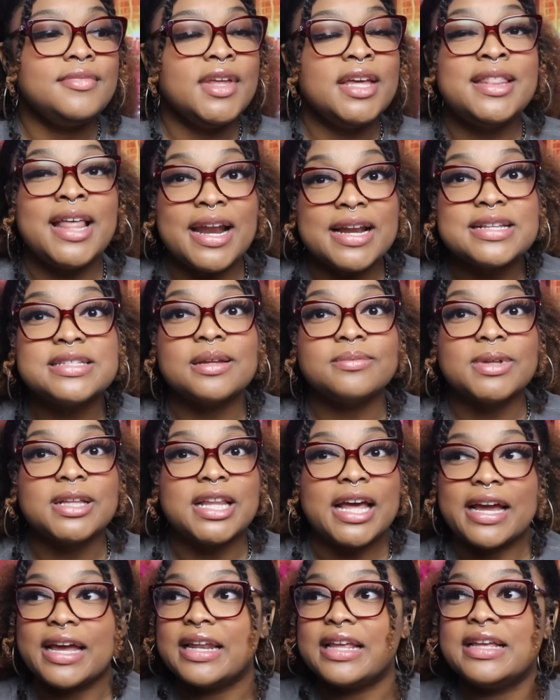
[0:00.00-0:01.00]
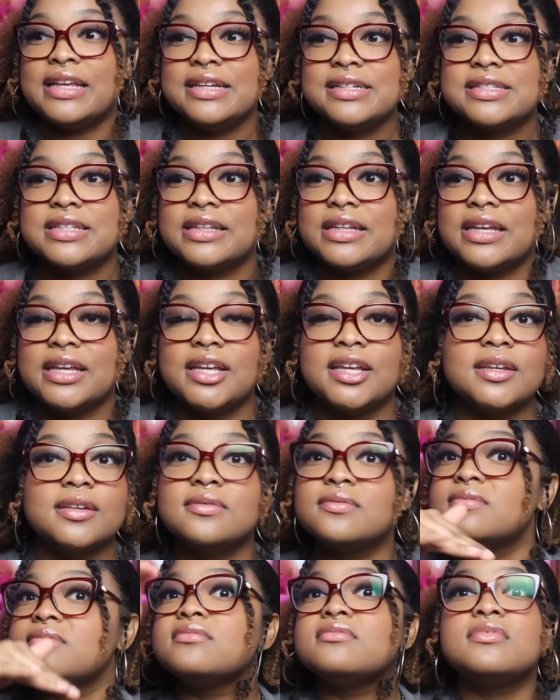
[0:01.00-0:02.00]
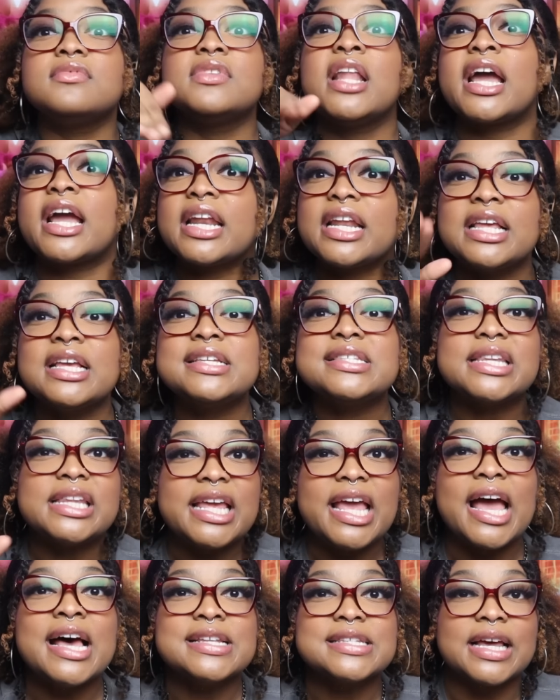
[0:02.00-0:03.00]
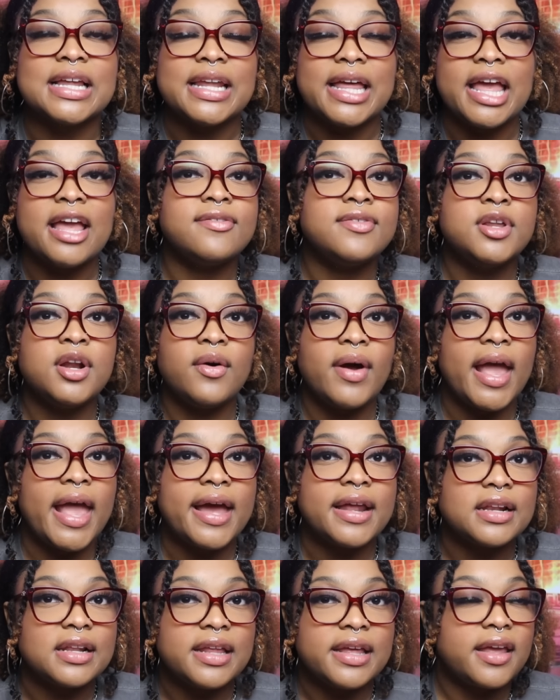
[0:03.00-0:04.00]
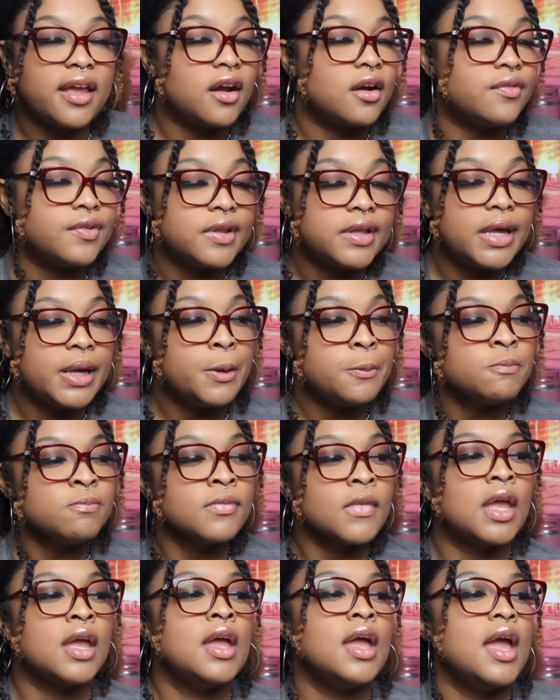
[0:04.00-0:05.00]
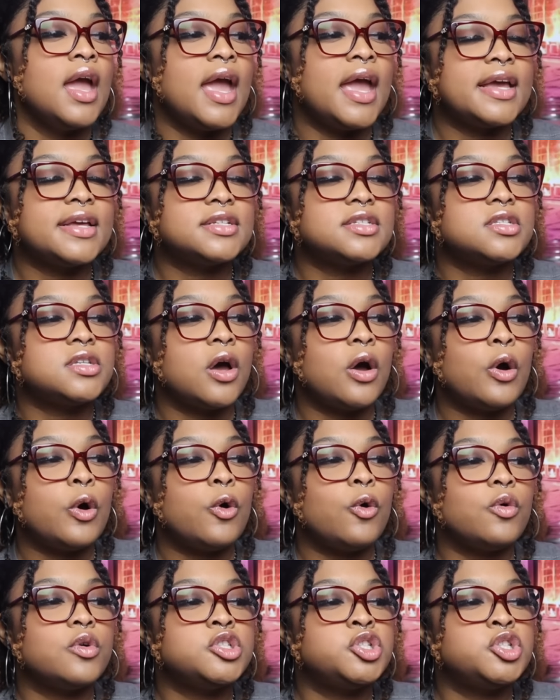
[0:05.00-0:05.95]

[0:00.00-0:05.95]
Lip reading: that is something that could easily escalate if you don't handle it carefully. And so